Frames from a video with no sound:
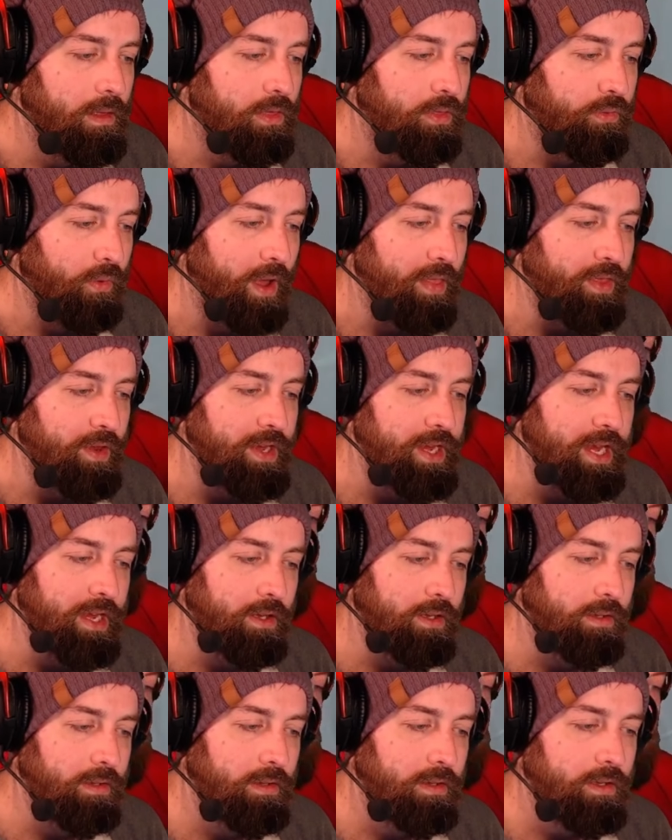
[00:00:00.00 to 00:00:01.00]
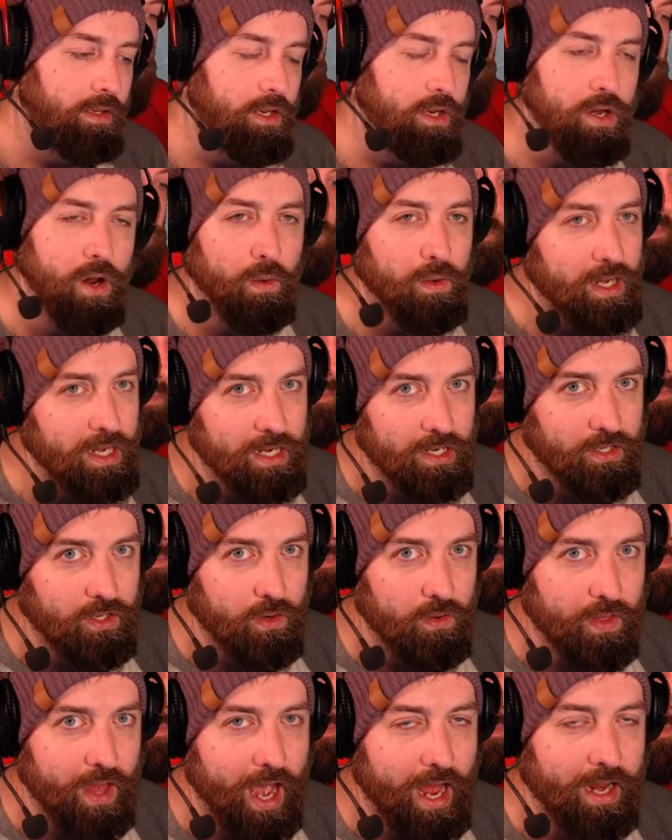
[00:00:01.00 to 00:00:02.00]
Thread the needle. You don't need to
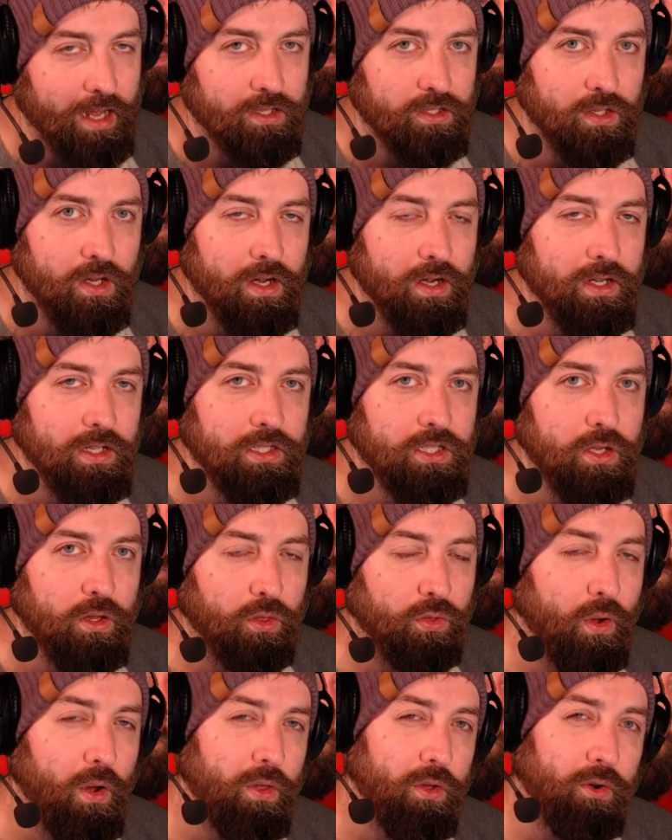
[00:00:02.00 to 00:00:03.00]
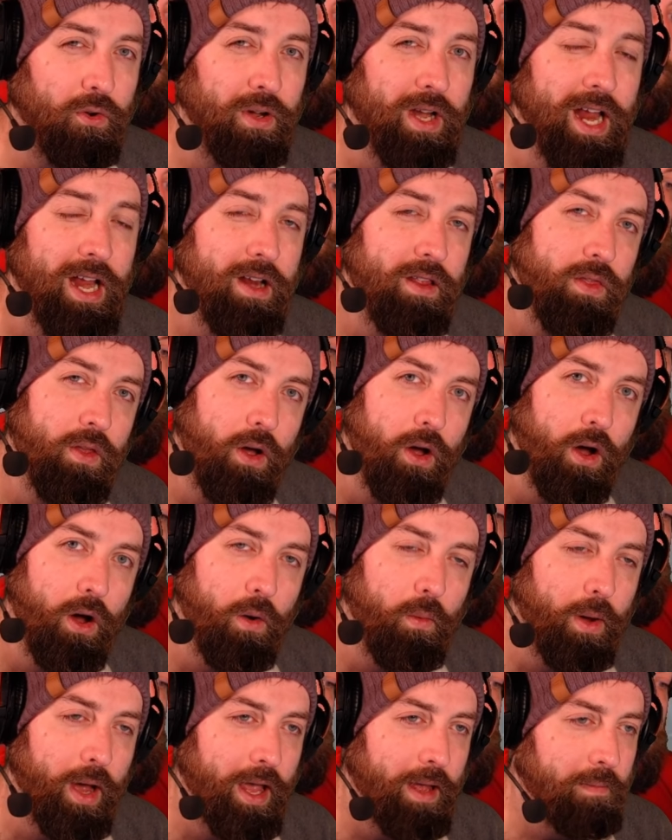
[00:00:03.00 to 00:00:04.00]
do that as long as you throw the grenade in the
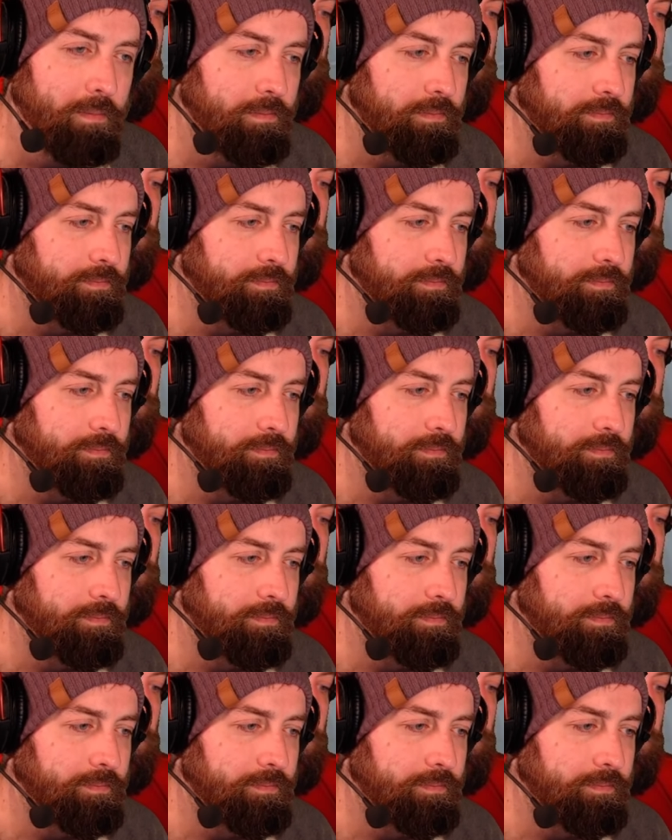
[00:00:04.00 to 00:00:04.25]
hallway.